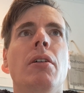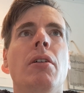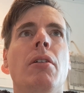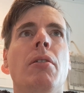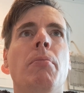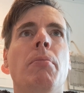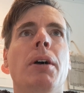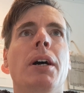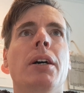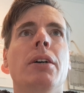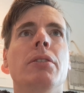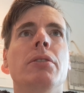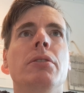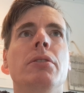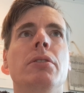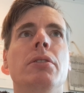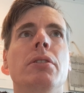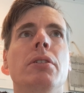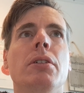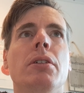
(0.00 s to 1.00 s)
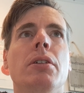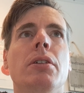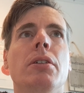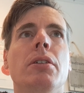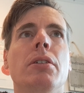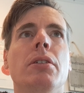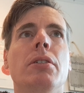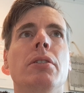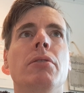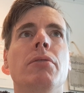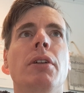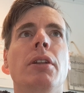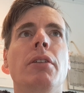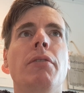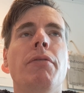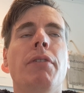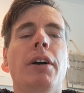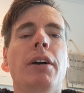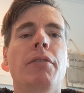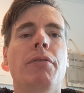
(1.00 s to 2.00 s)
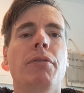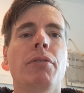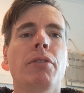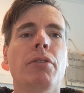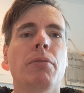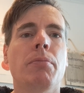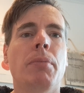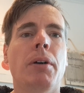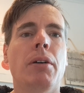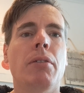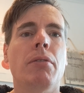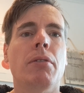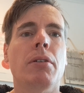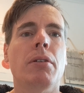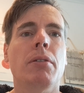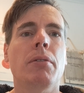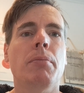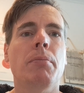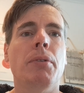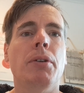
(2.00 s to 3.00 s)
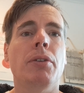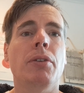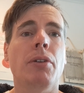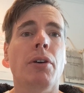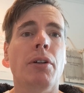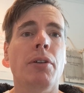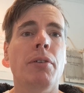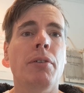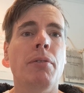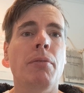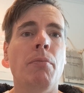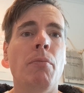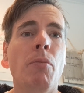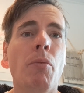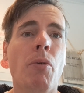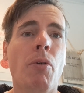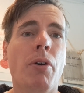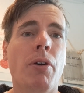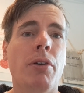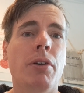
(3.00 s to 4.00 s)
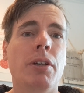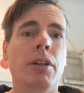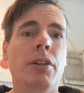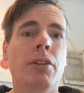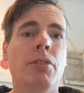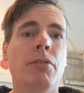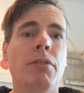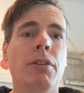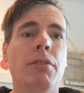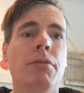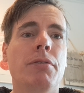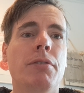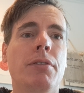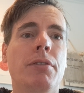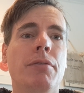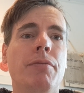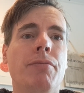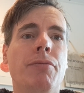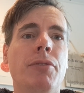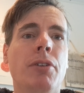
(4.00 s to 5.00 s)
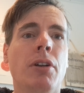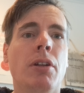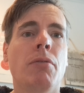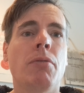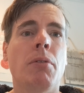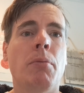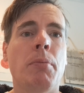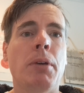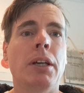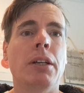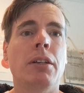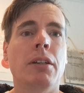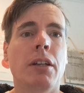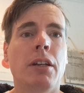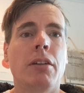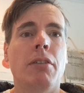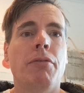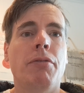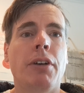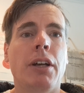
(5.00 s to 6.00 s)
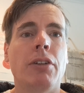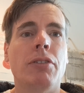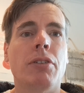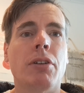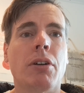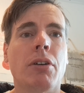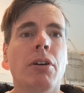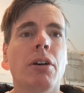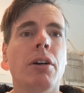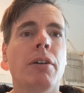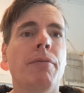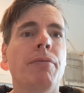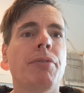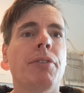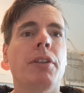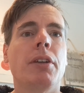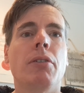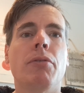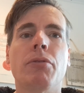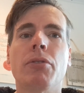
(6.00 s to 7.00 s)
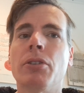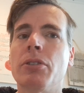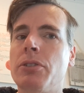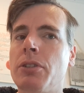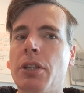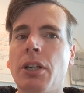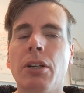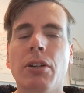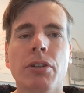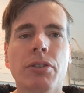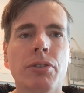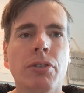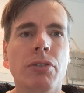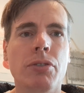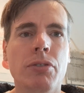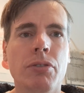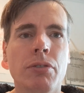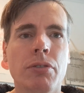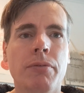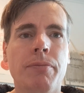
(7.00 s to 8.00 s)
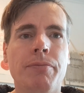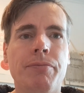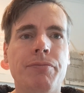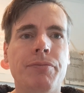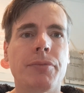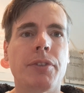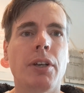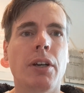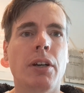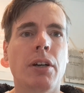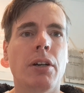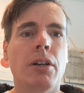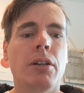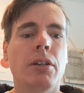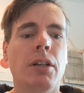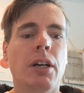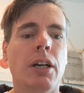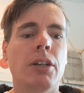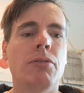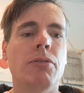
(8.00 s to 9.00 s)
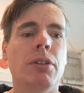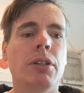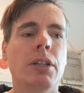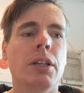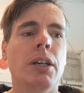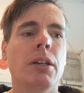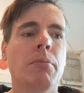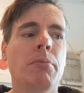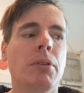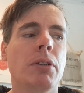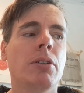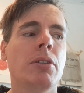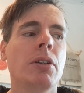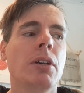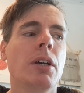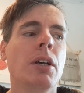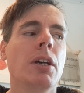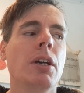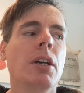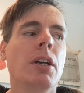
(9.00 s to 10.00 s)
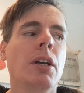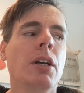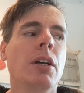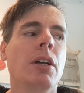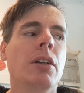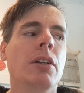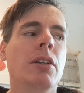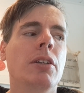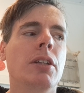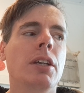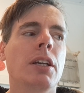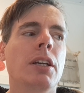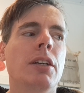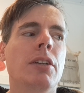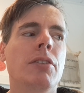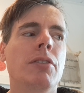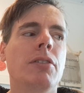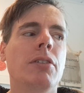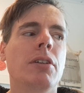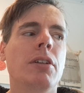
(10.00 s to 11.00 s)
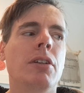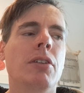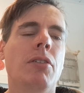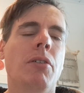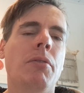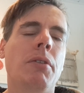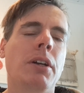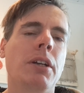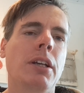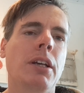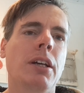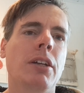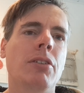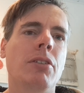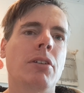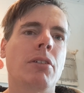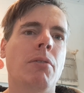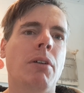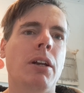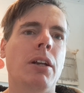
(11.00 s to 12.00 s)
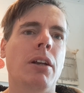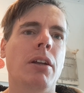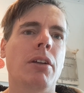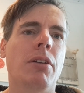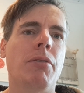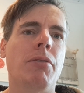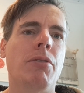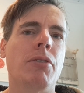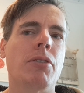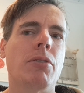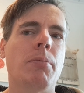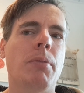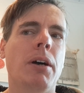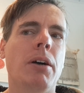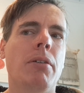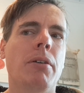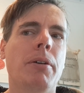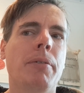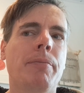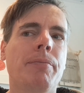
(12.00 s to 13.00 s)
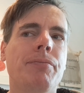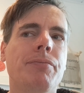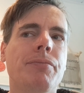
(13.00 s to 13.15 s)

about 25 horsepower per ton more in the Swift. So that will make that a faster car. Of course, you can also tune the I20N, but the thing is, it already has quite a lot of horsepower.